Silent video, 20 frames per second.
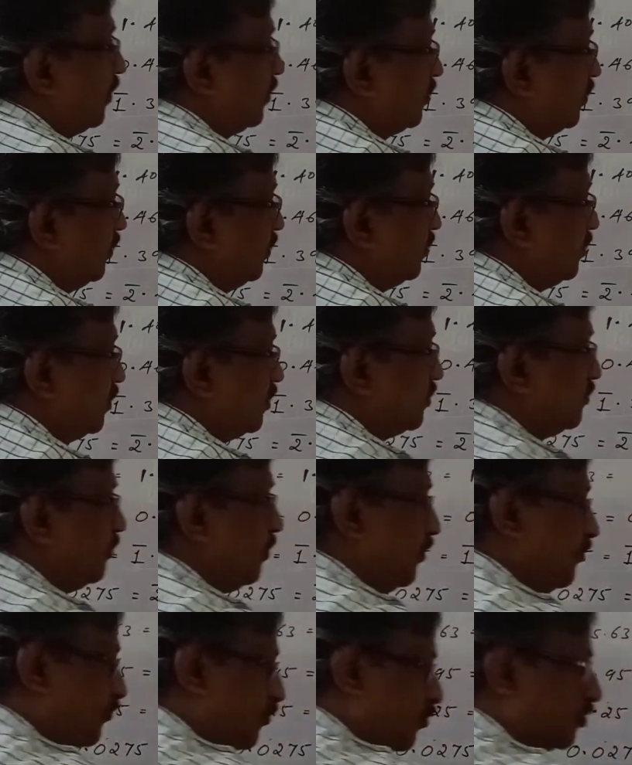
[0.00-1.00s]
the digits,
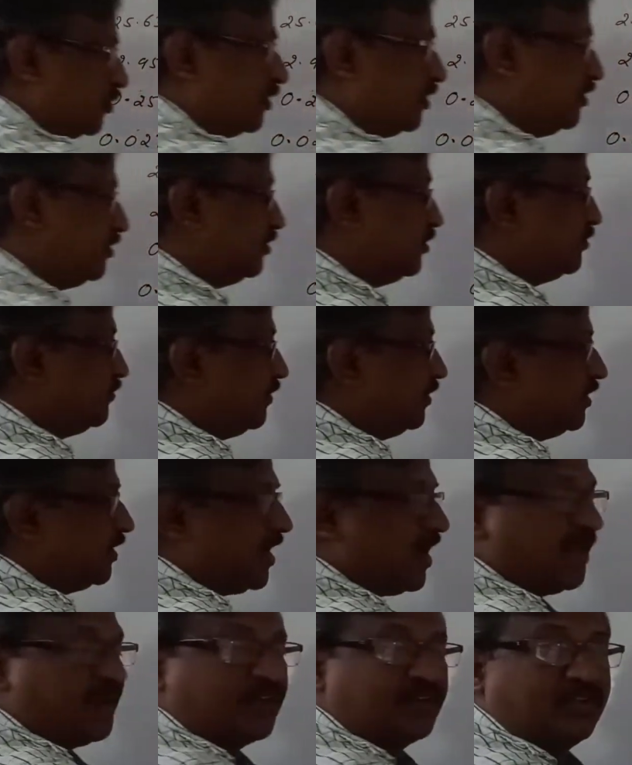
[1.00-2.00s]
before the digits when the
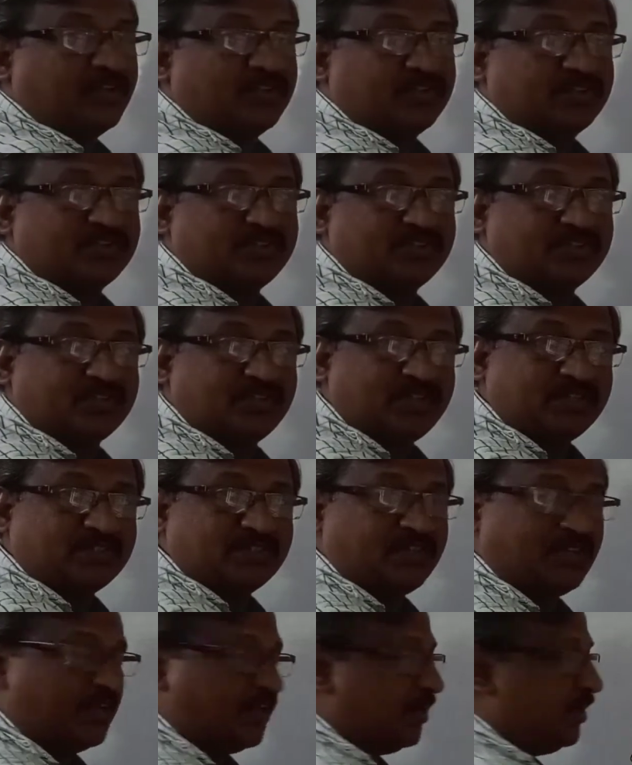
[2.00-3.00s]
characteristics is
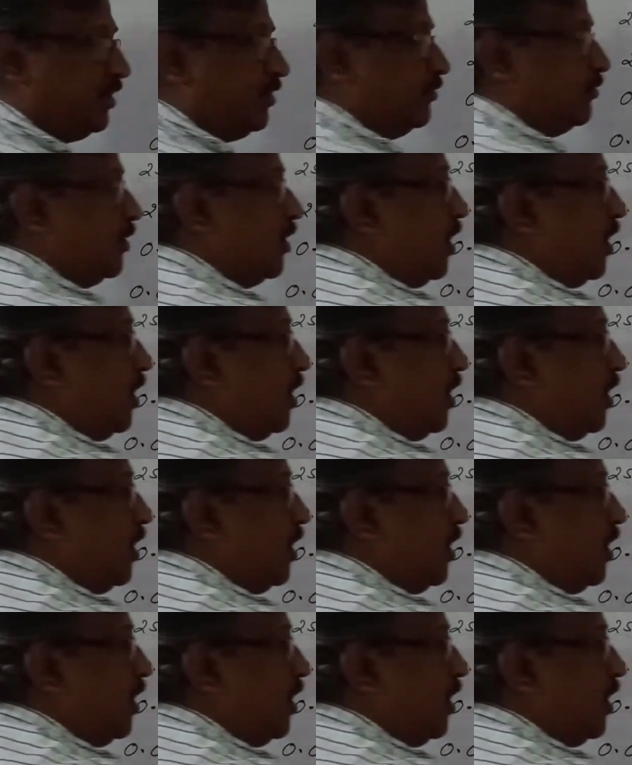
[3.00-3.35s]
negative.